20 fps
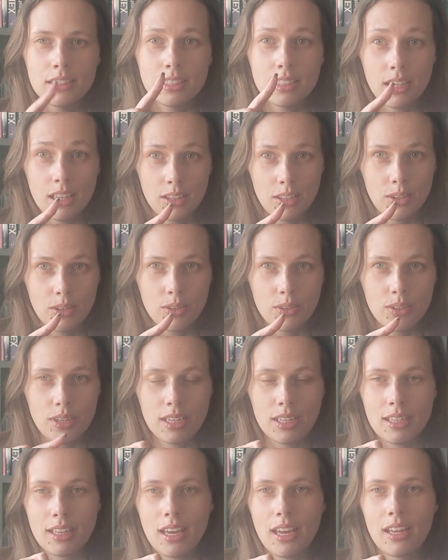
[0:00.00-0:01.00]
yellow
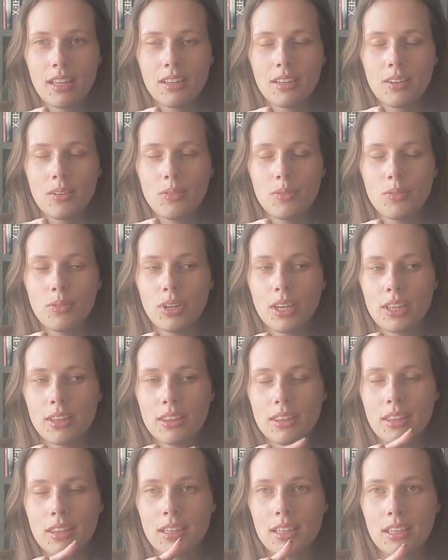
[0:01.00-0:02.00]
again
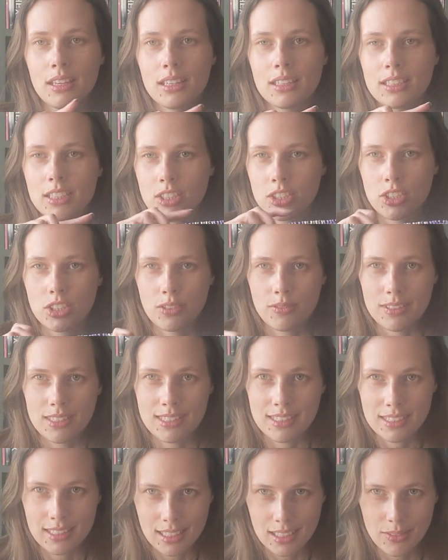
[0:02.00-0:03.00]
with the addition of the
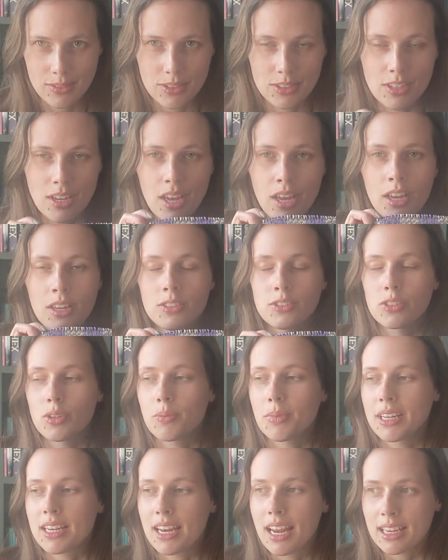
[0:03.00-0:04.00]
sleeves. So
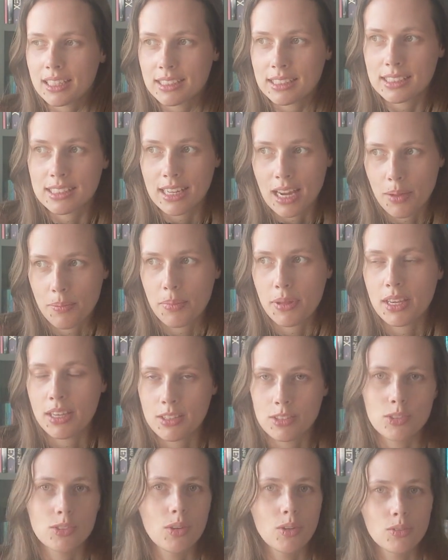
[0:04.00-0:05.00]
my next step
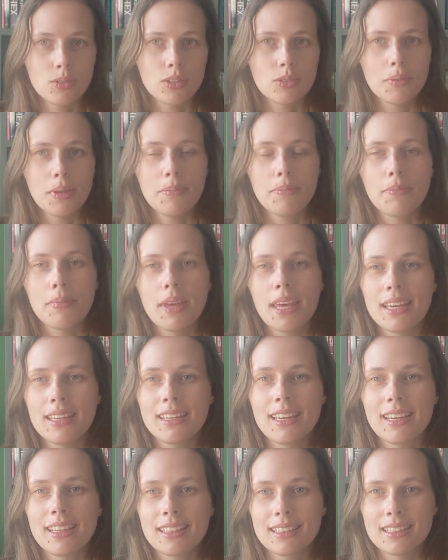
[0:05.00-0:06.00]
is going to be
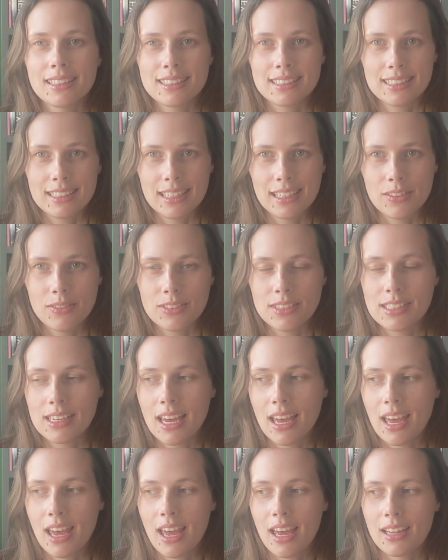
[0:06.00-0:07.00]
making the sleeves,
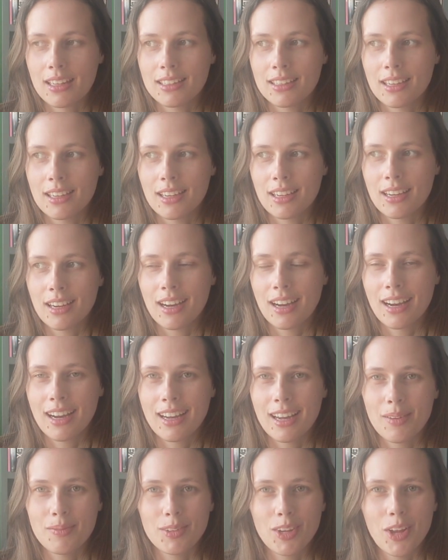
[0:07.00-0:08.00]
and
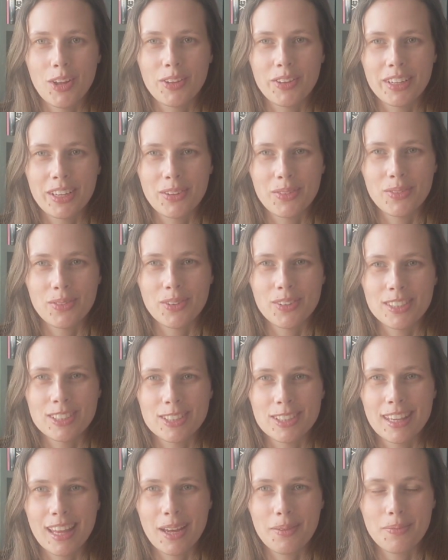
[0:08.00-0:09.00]
I am not looking forward
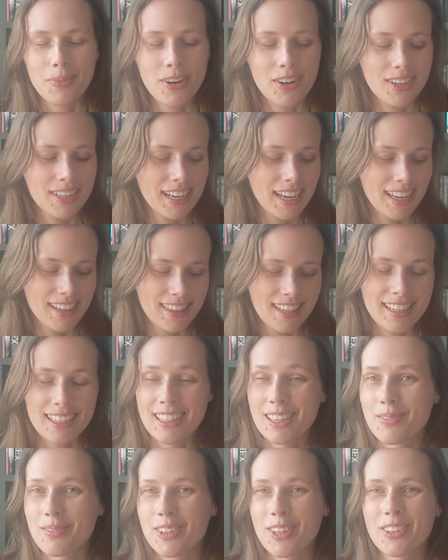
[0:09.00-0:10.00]
to that part. I think
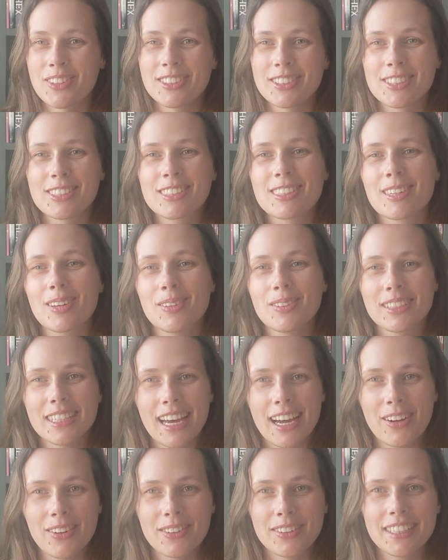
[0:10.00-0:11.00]
I'm going to slow
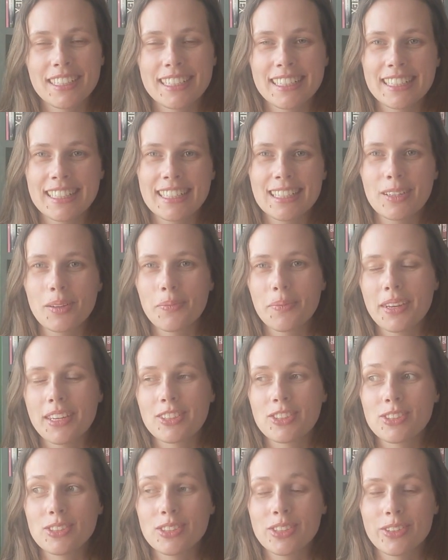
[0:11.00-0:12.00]
down a little
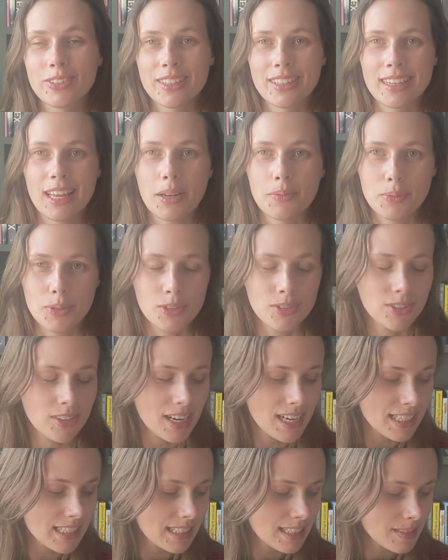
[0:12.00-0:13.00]
bit during that
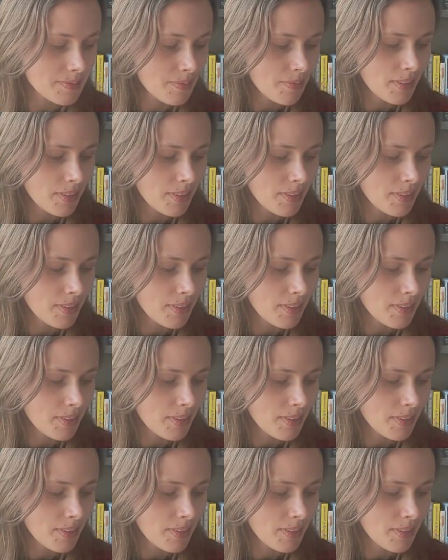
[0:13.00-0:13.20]
progress.